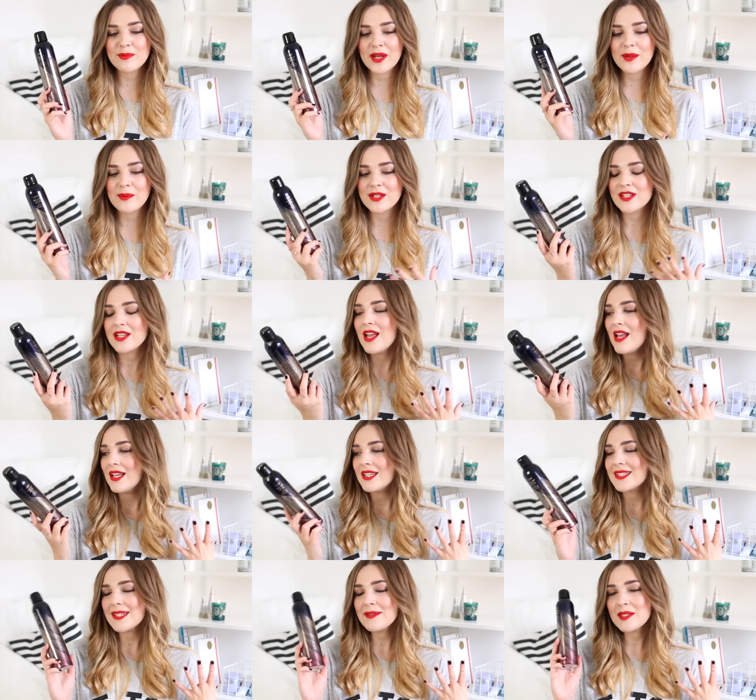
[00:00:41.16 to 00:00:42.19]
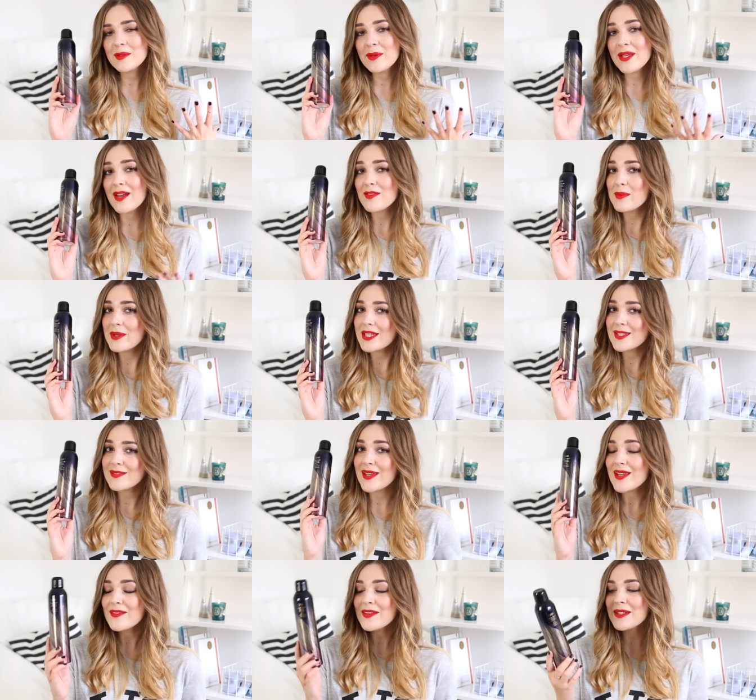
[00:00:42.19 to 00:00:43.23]
spray, which seems to be everybody's
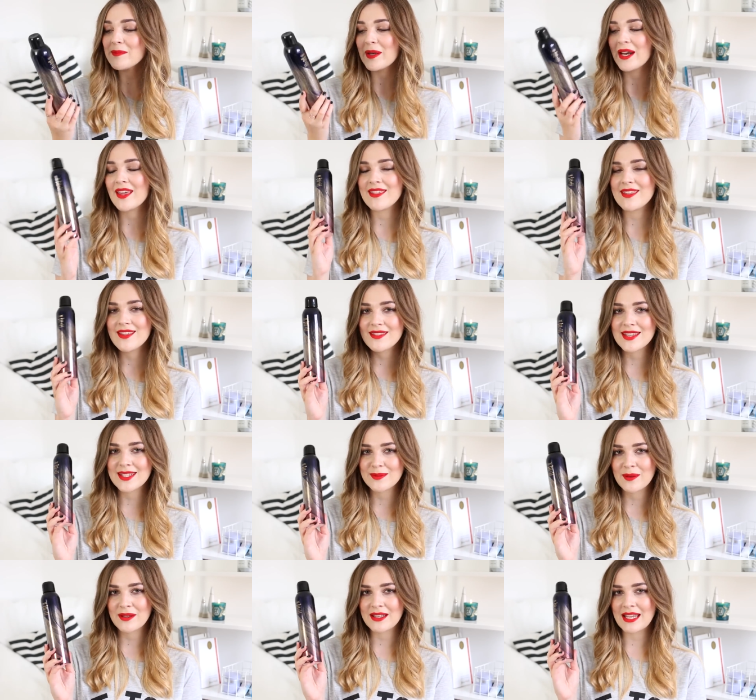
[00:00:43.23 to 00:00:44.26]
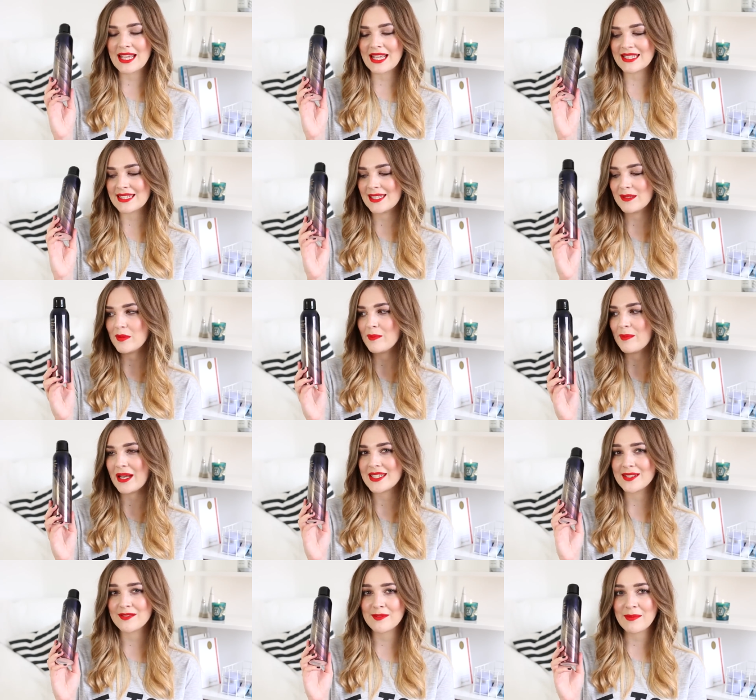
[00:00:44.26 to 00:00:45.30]
favourite, but I think this one is a little bit
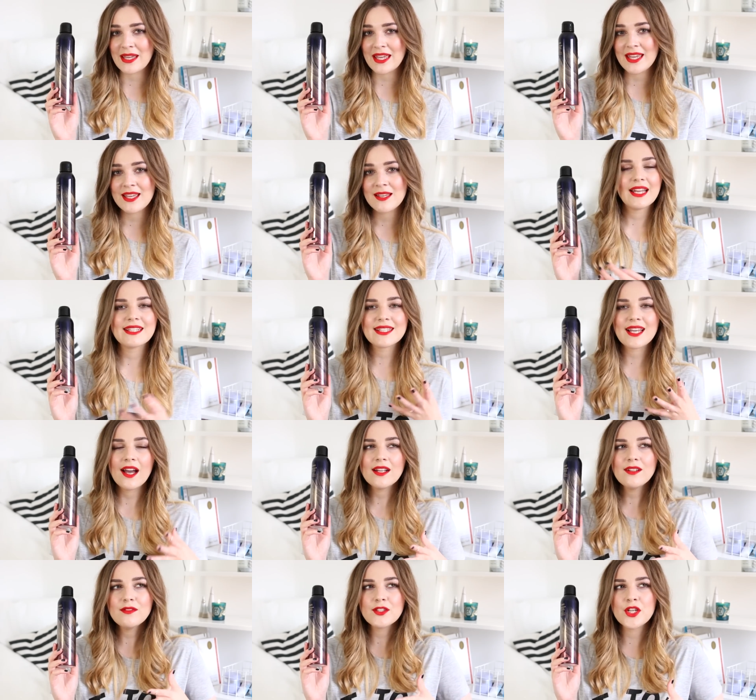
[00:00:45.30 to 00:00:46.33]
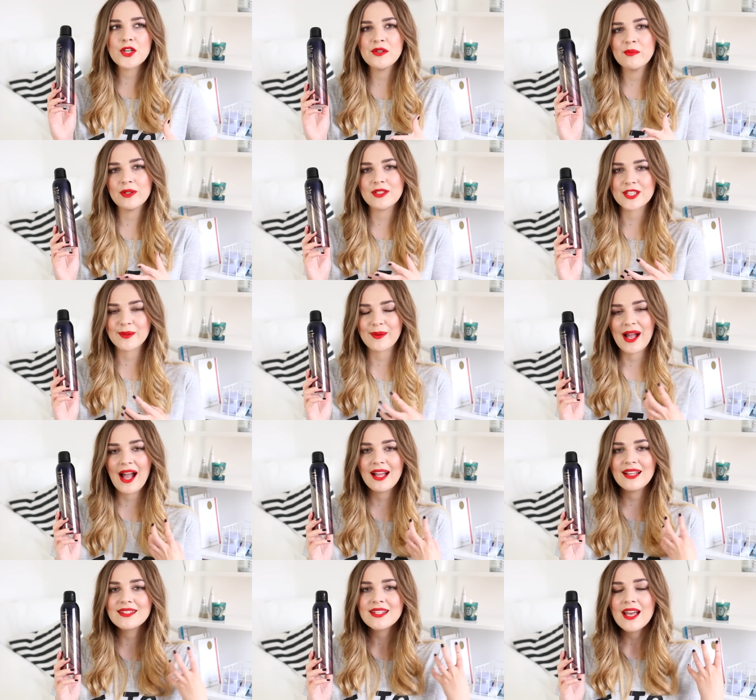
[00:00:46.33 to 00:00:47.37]
better for me. It's kind of a two-in-one, so it
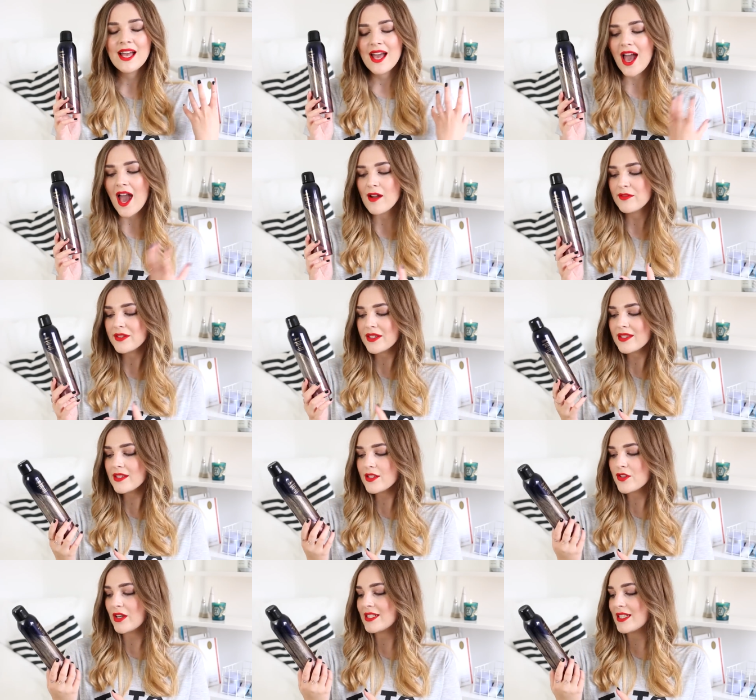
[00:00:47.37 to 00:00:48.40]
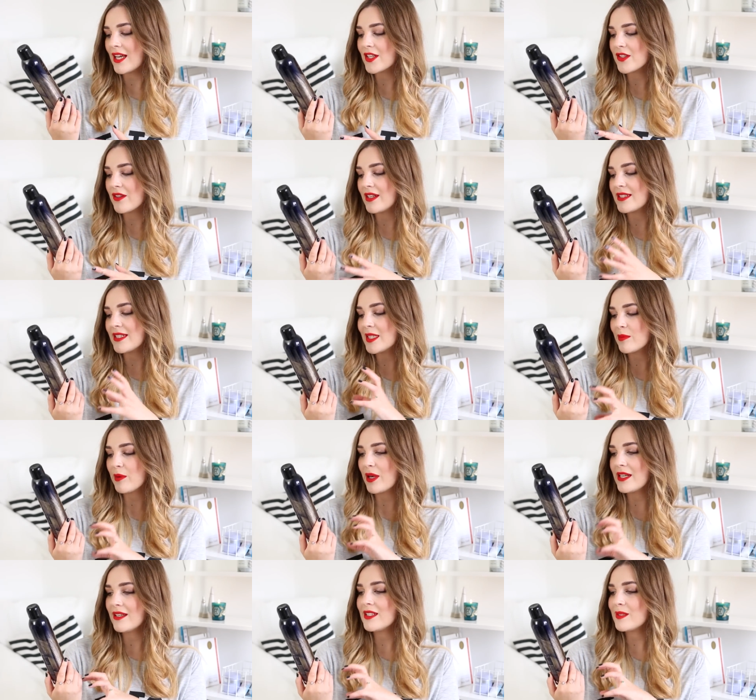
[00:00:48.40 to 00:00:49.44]
has everything that the dry texturising
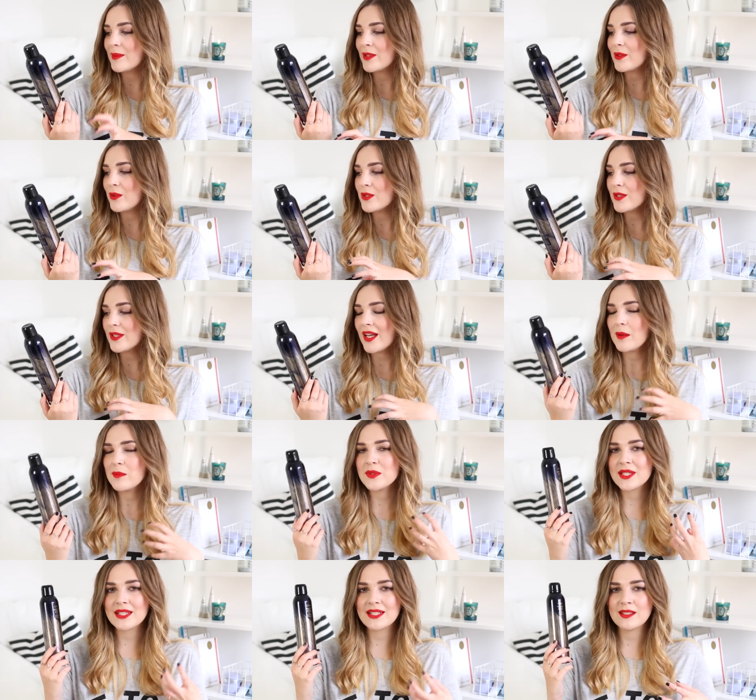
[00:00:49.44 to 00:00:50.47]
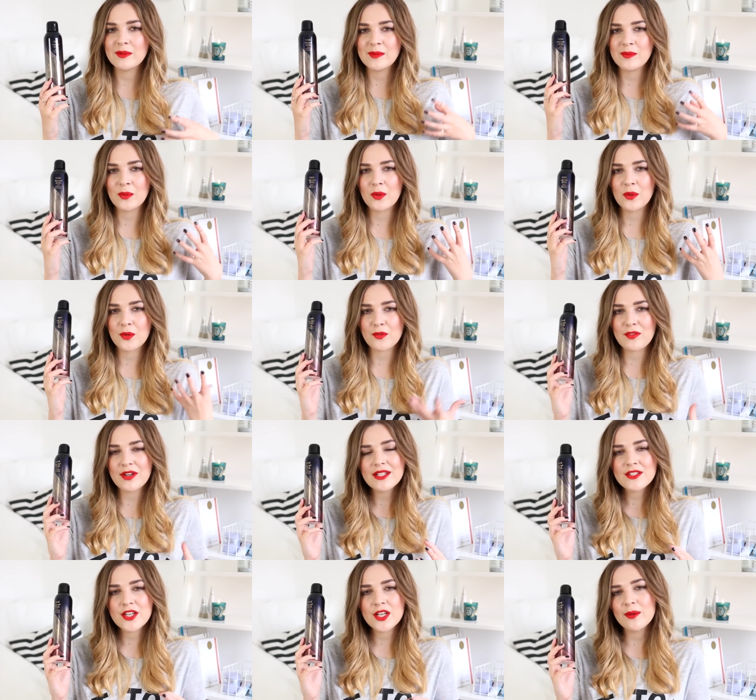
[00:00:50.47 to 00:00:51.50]
spray does, but it also comes with a little bit more
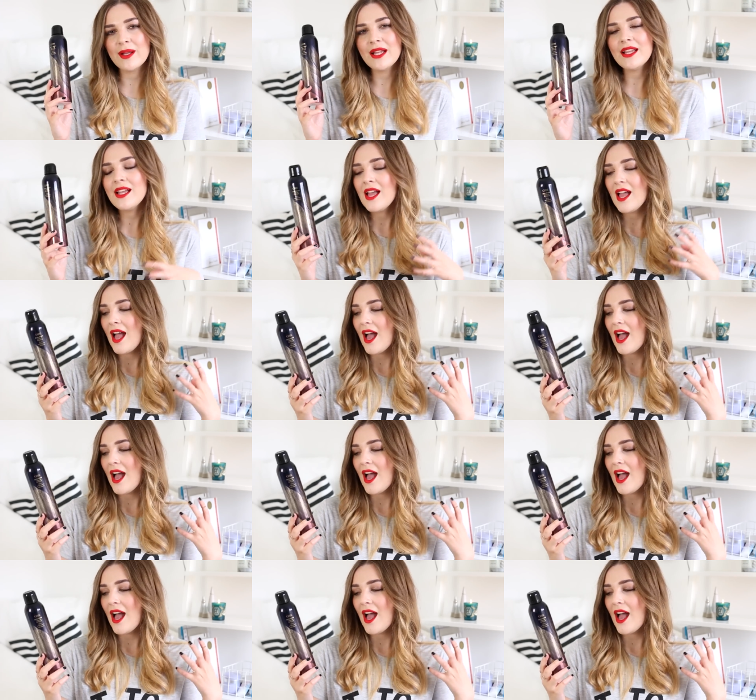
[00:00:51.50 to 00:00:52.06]
grit to it.